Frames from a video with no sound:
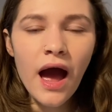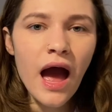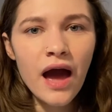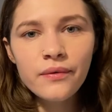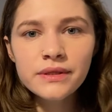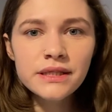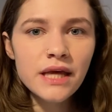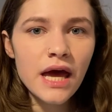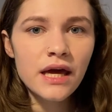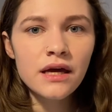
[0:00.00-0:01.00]
I would
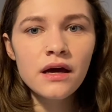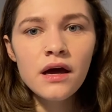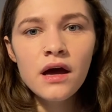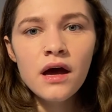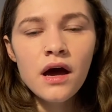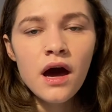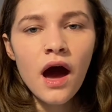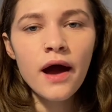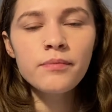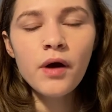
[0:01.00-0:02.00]
say,
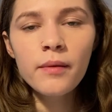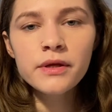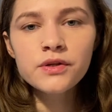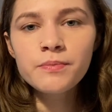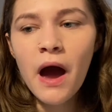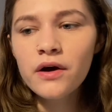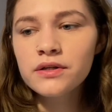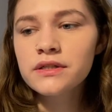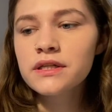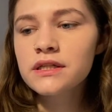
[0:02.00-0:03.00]
I probably use
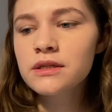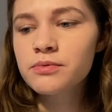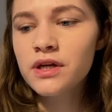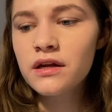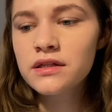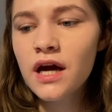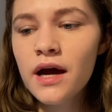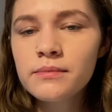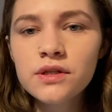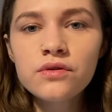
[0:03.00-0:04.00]
powders 60% of the
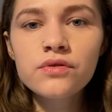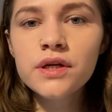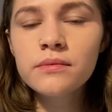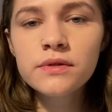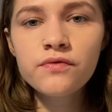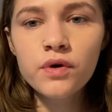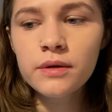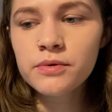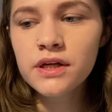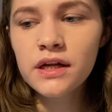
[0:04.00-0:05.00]
times and creams
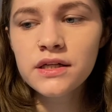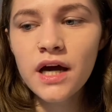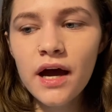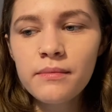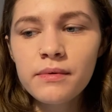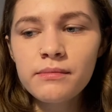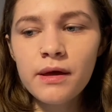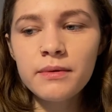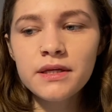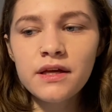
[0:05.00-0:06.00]
40% of the time,
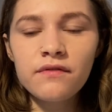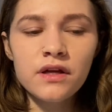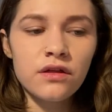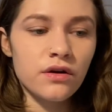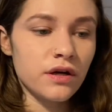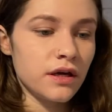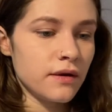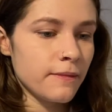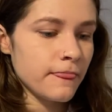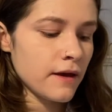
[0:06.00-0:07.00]
maybe
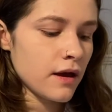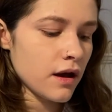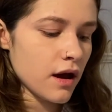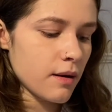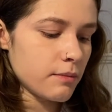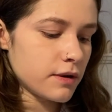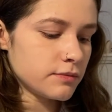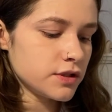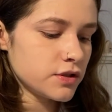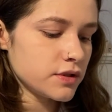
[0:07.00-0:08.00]
70-30. But I'm
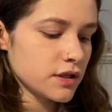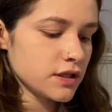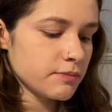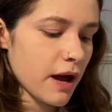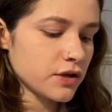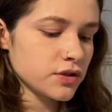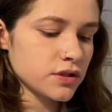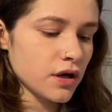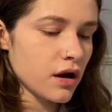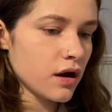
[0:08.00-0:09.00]
just using this Patrick
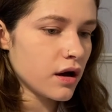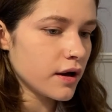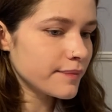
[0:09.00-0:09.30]
Ta